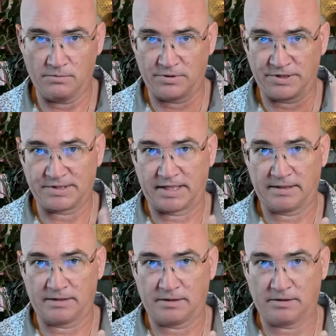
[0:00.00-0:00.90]
we stand
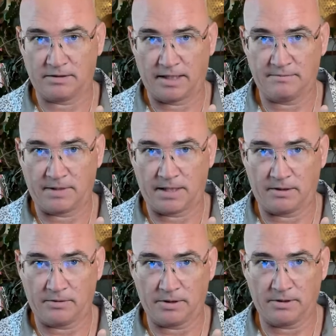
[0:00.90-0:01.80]
in our light and
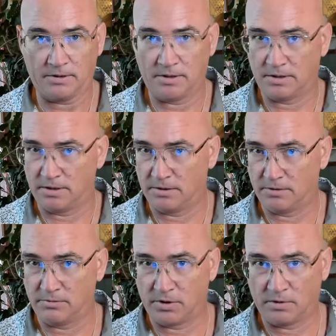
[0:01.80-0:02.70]
power.
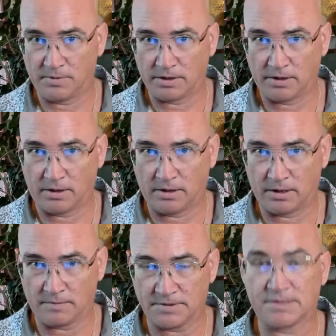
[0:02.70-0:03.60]
We open our
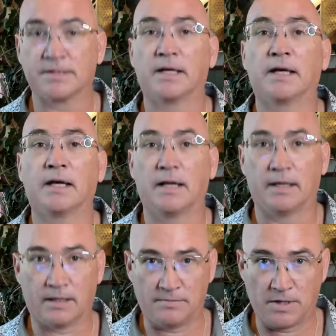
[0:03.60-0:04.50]
arms and say,
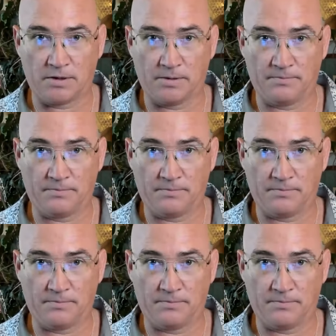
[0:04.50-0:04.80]
Come here.